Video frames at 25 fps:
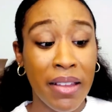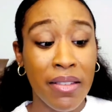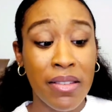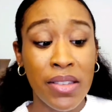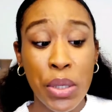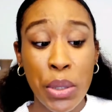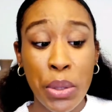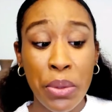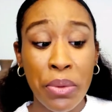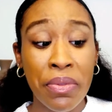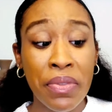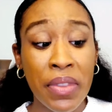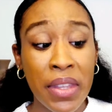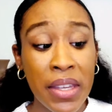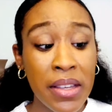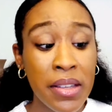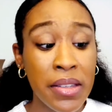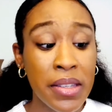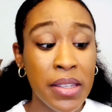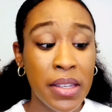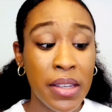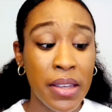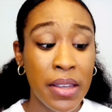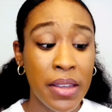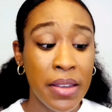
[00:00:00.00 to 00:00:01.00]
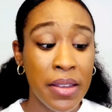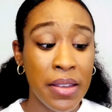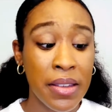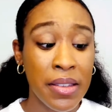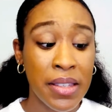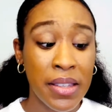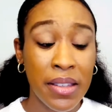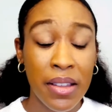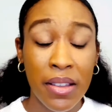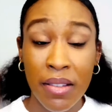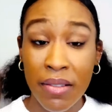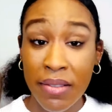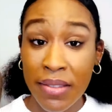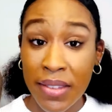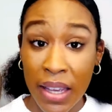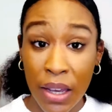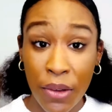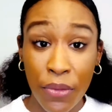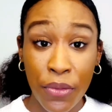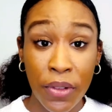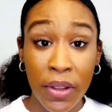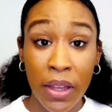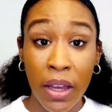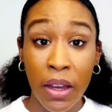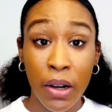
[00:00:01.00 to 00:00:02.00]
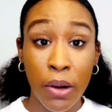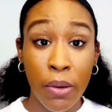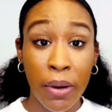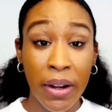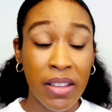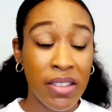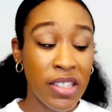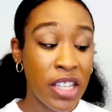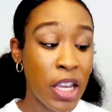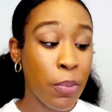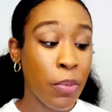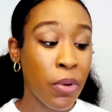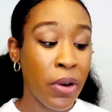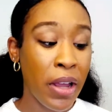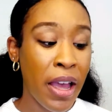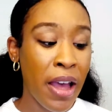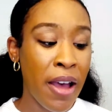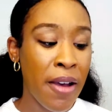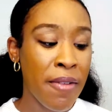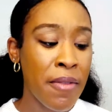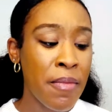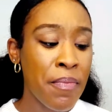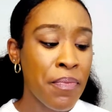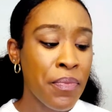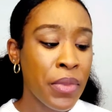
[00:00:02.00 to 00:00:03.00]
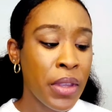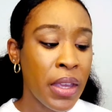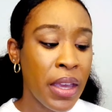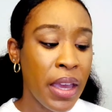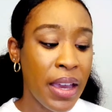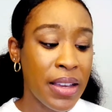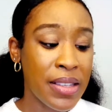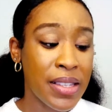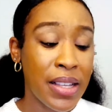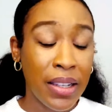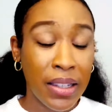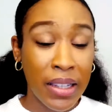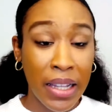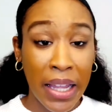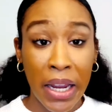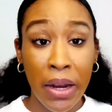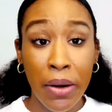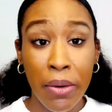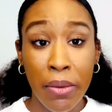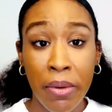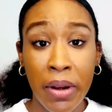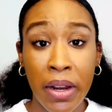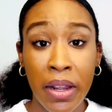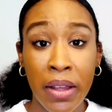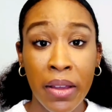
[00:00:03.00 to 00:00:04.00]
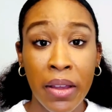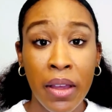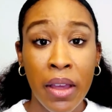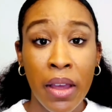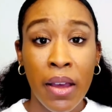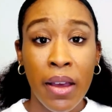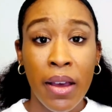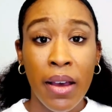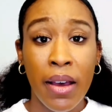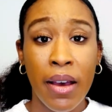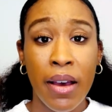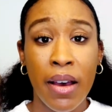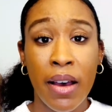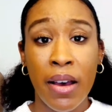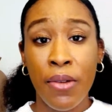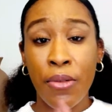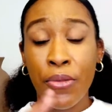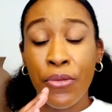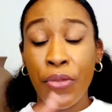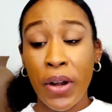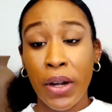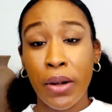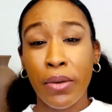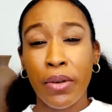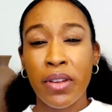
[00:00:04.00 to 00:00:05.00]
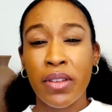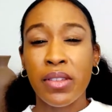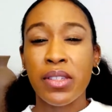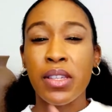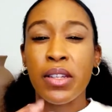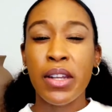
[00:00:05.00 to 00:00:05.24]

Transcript: So this is definitely a great staple to have as a layering fragrance.